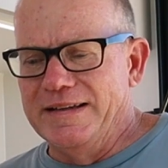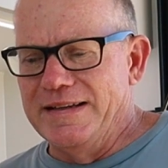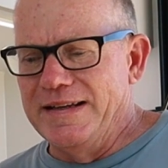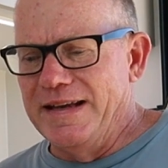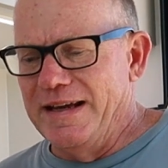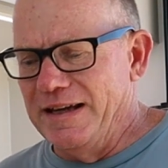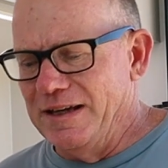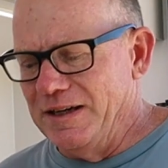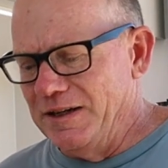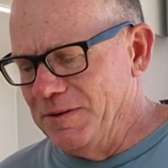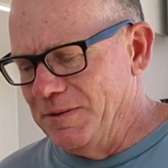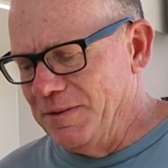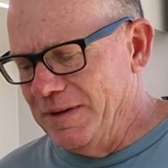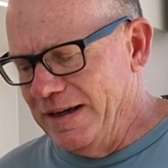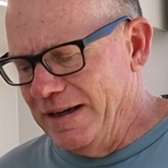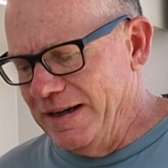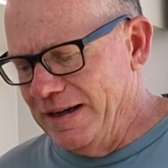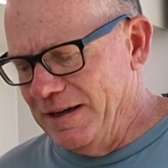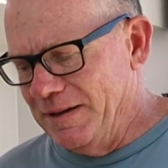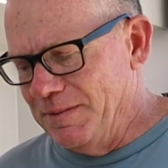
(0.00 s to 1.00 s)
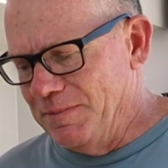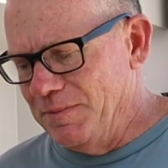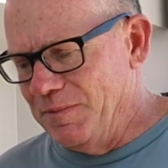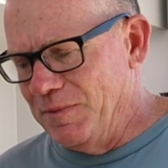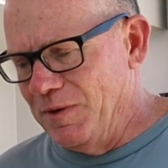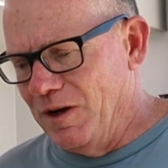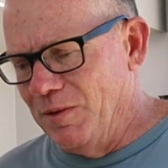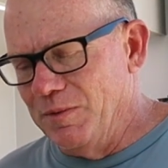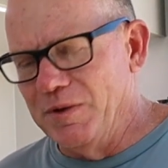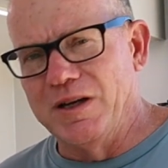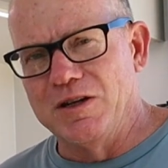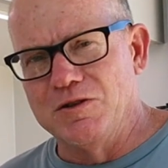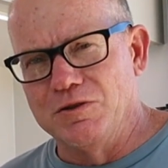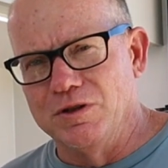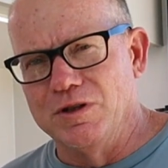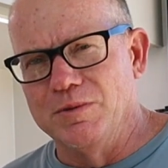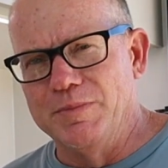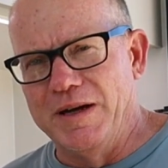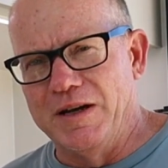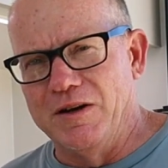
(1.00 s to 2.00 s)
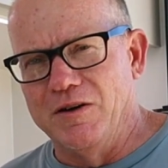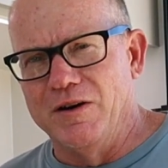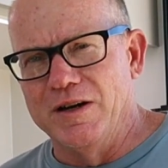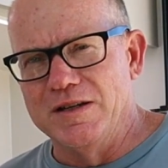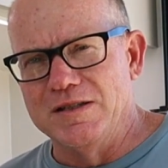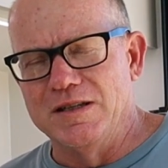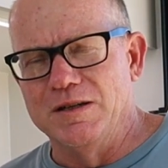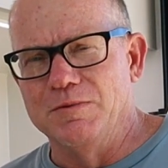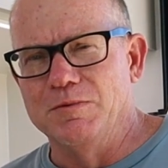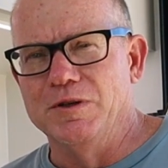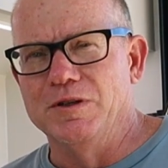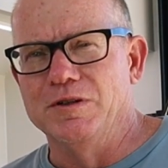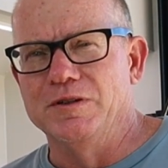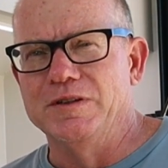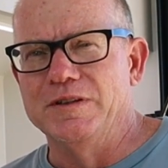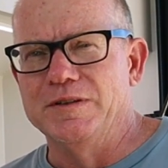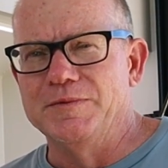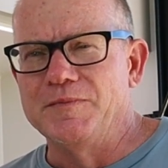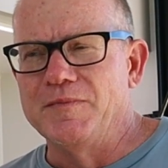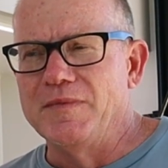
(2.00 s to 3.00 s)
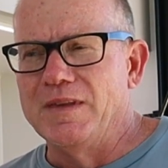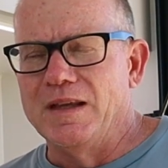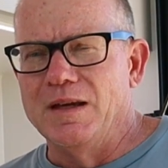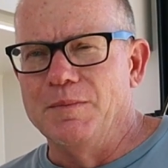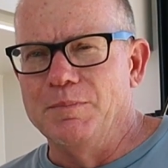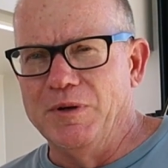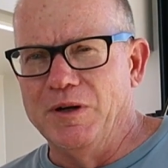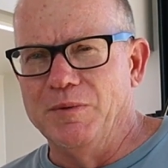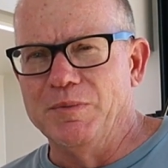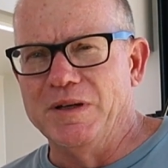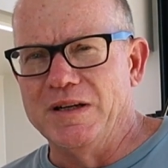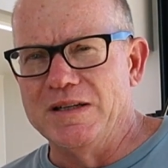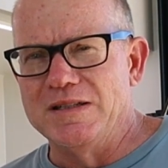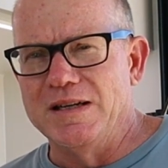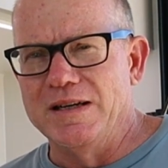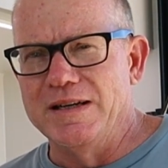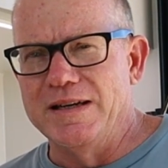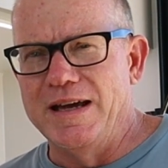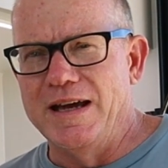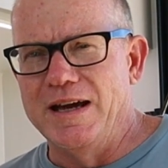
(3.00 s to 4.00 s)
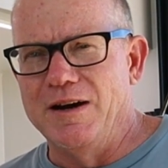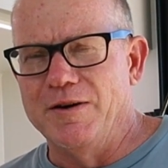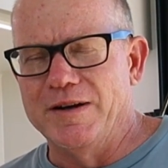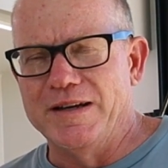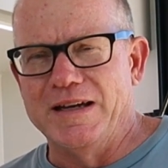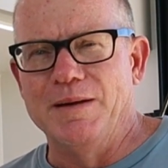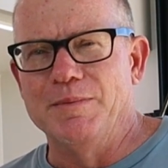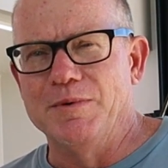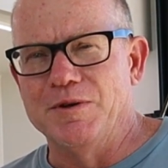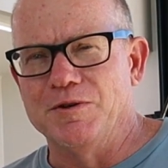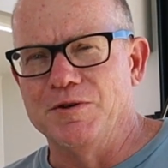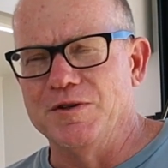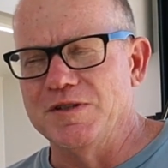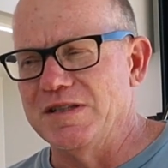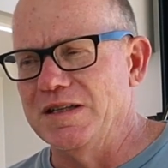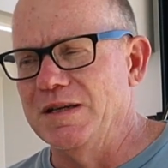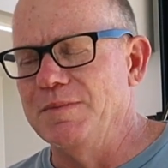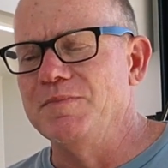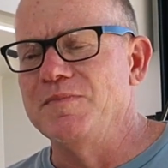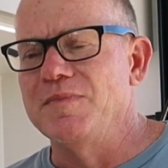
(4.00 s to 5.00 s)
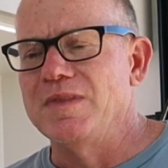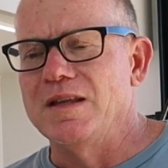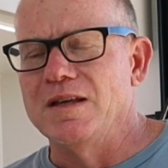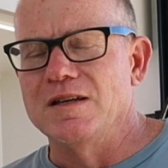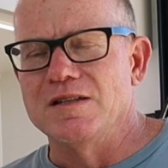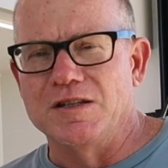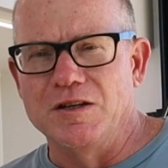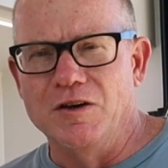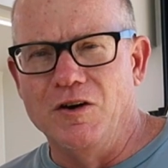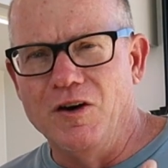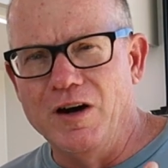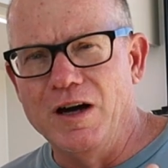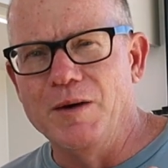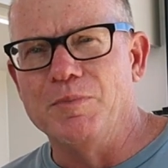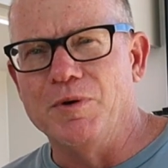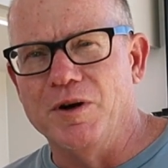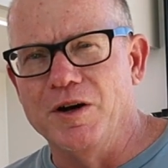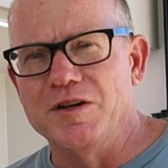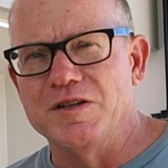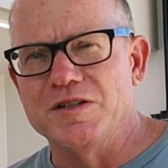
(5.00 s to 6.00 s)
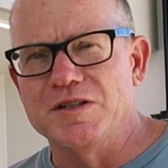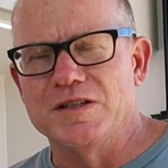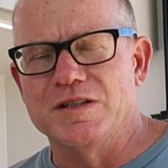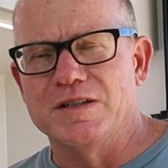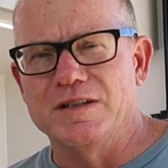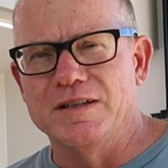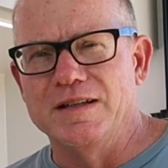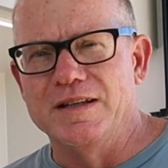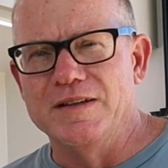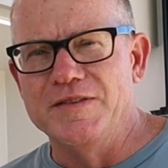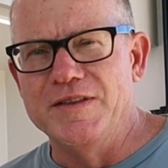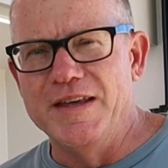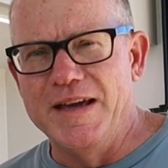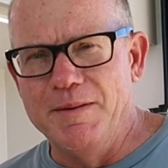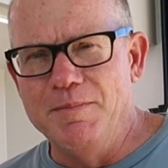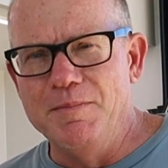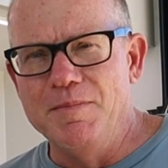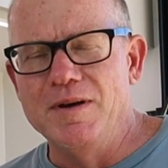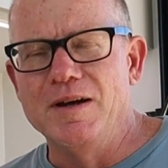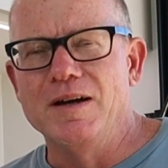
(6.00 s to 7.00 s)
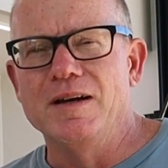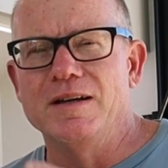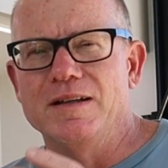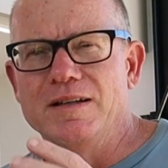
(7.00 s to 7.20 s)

Now, I'm going to talk about ITECHWORLD, but I'm going to tell you how I came across them. So I approached them.